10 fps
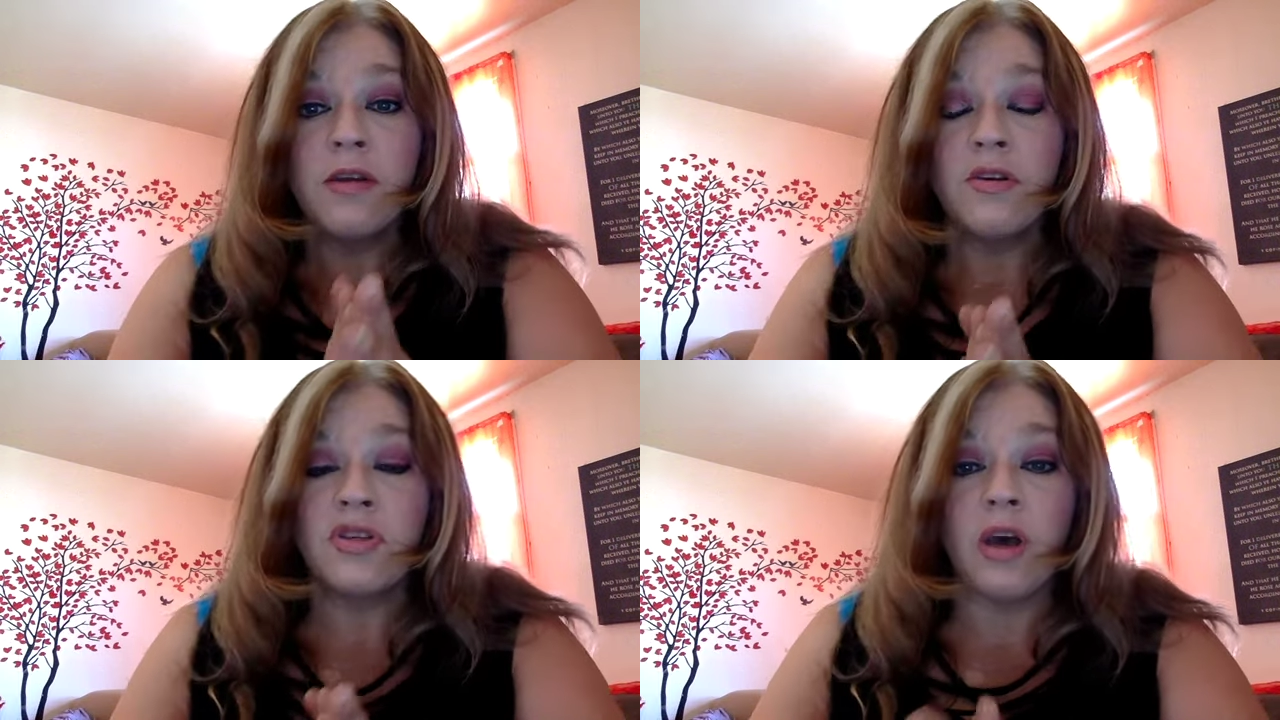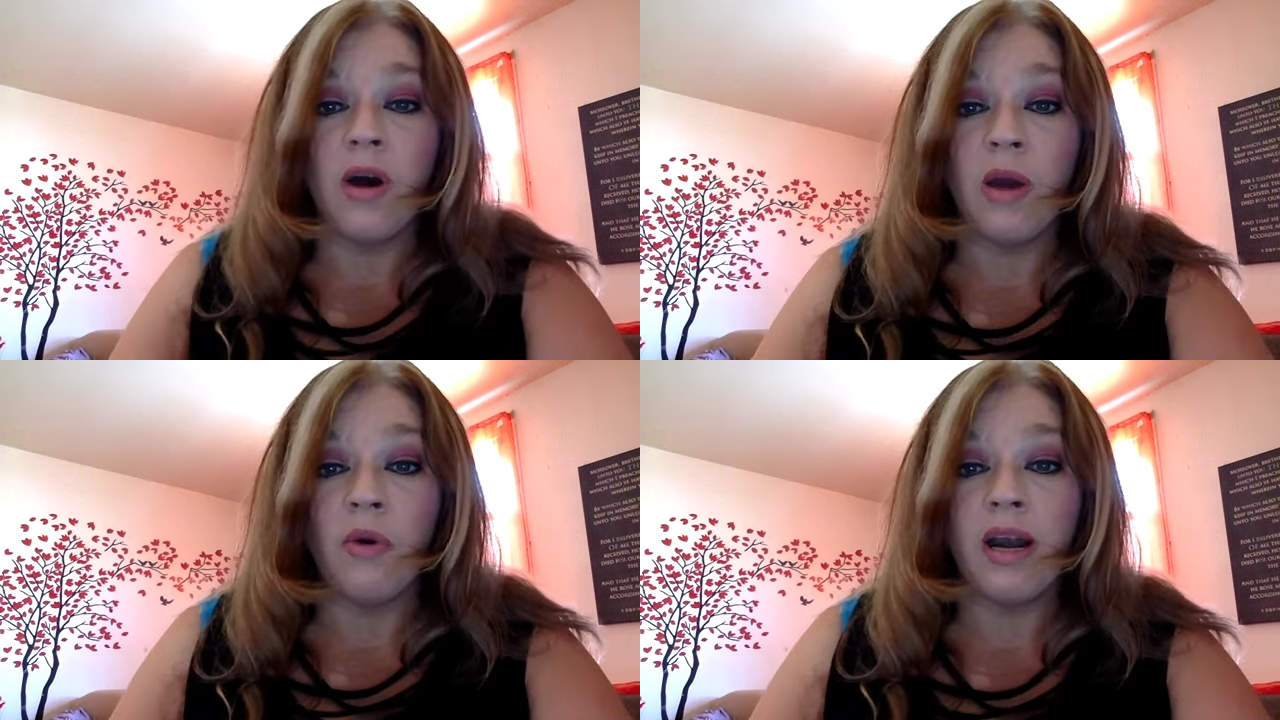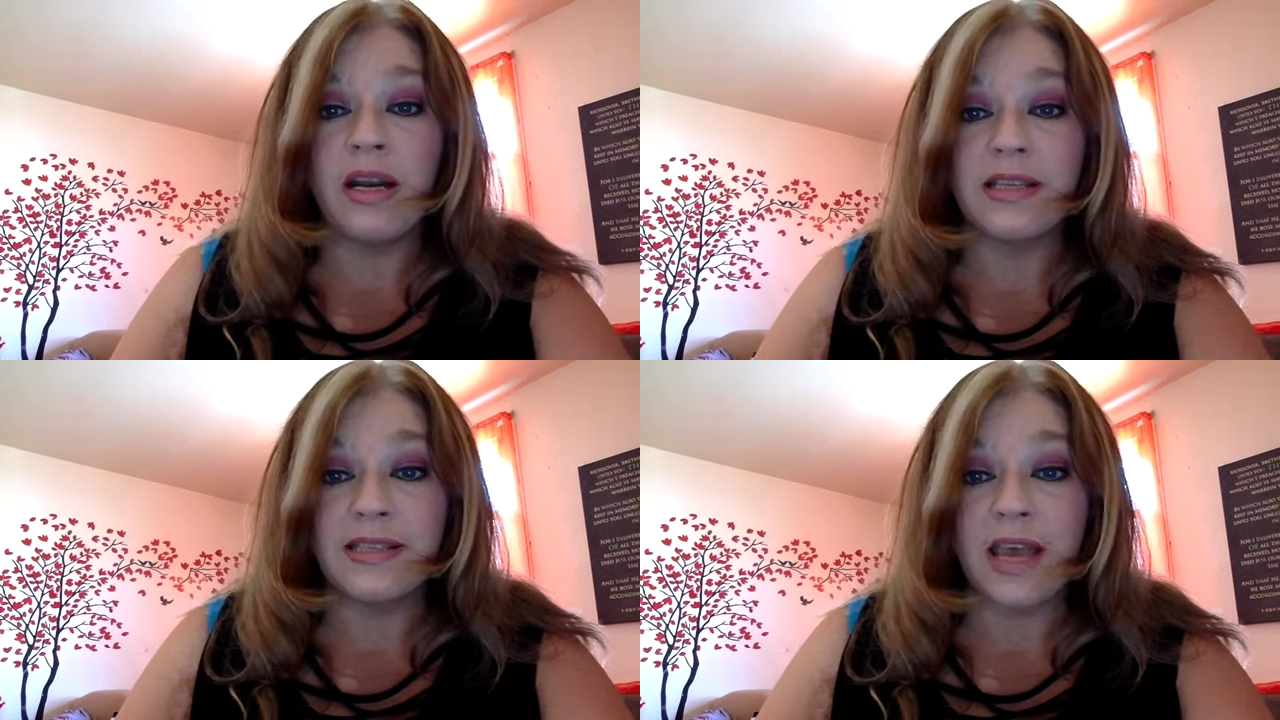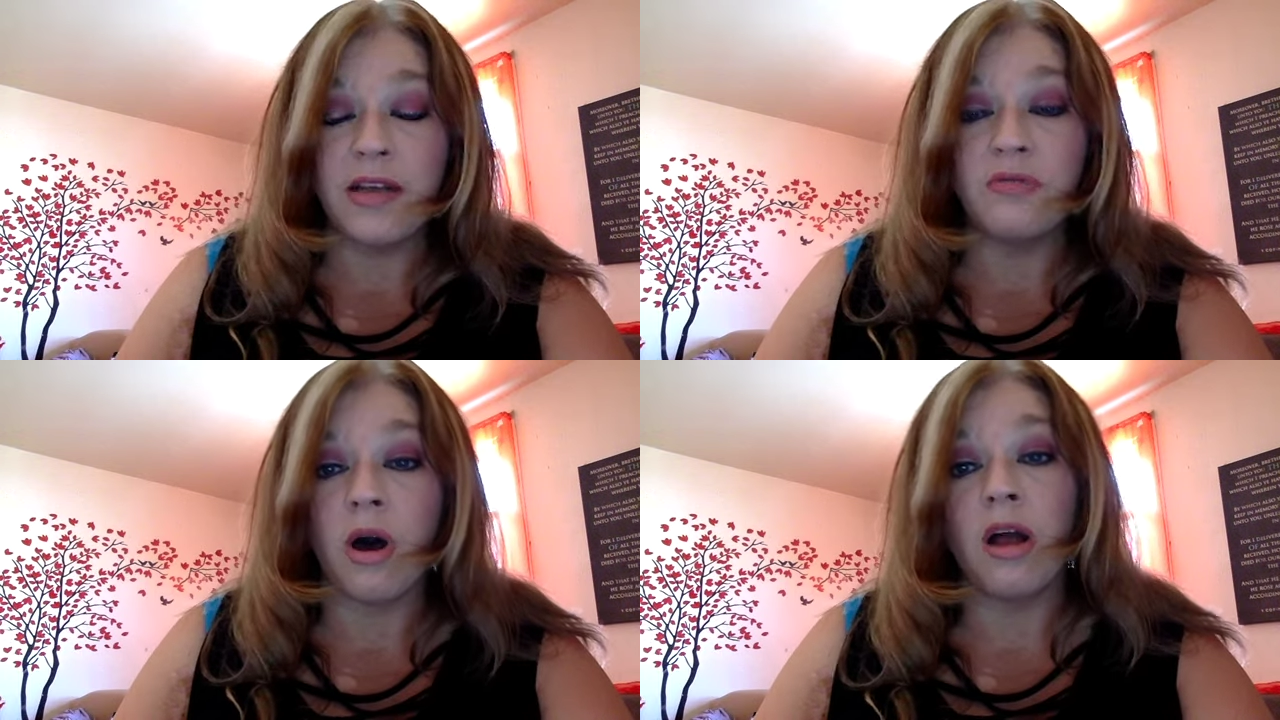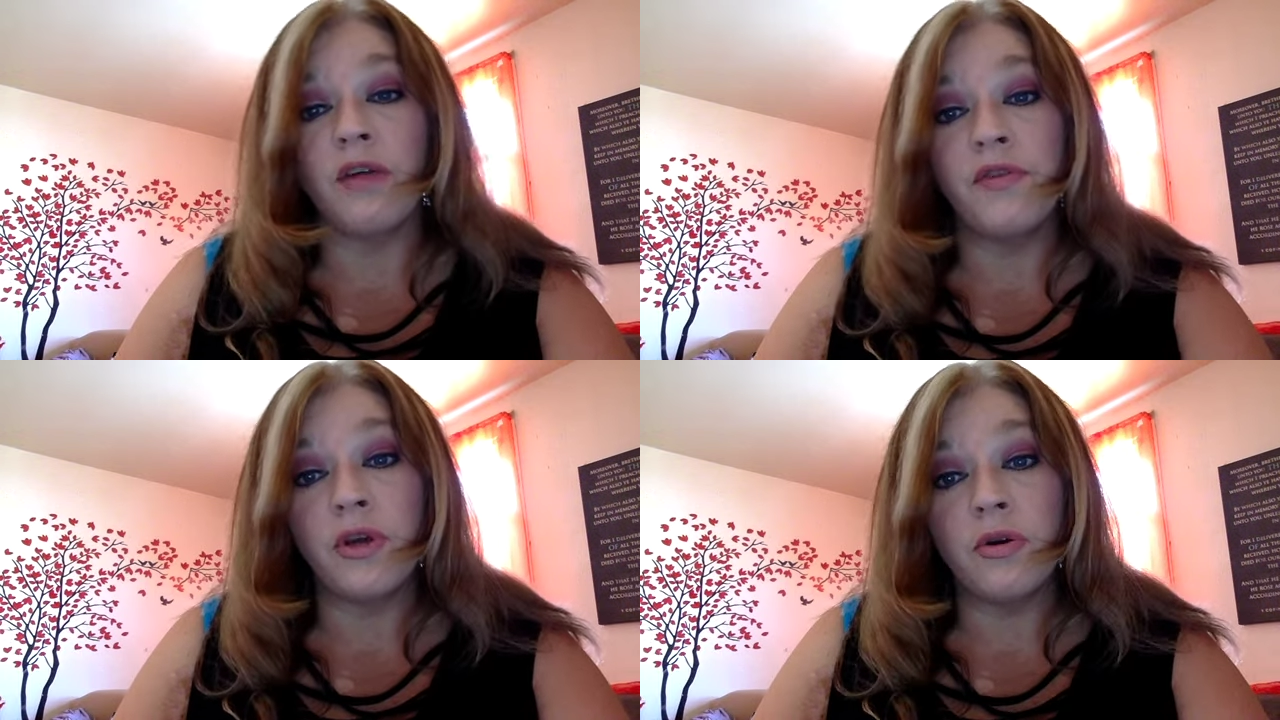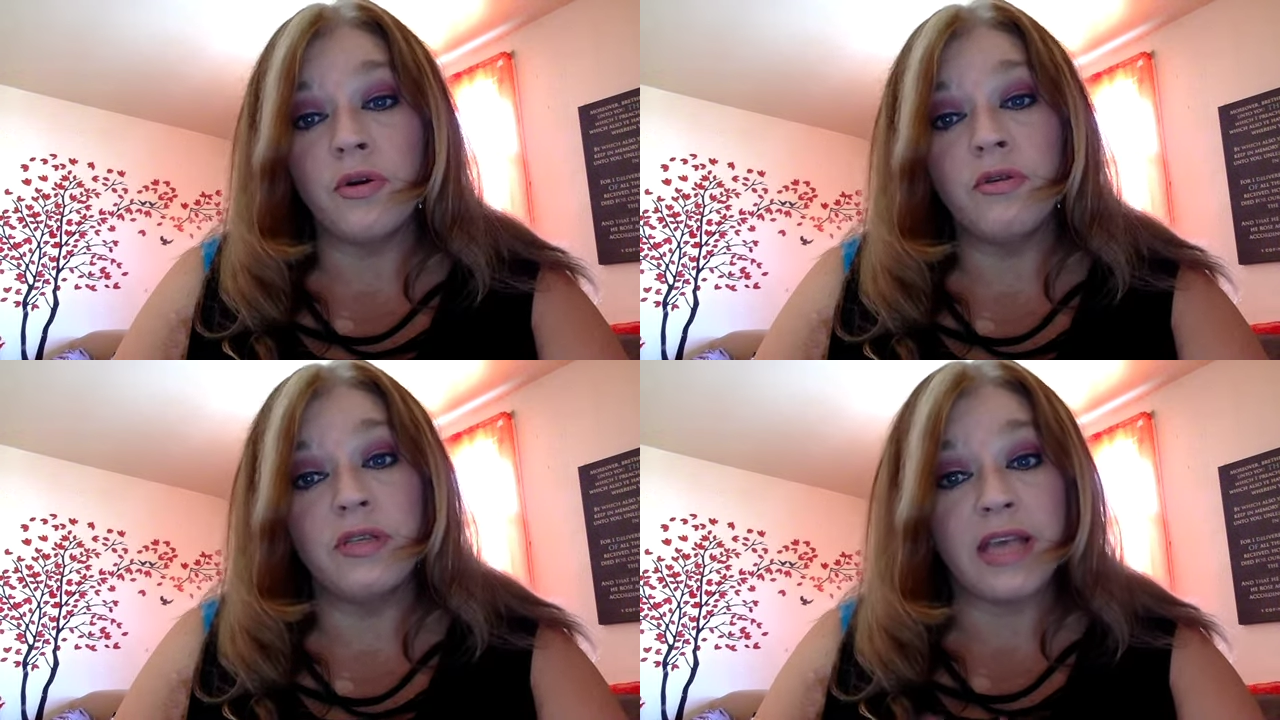So I wanted to say to all of you whose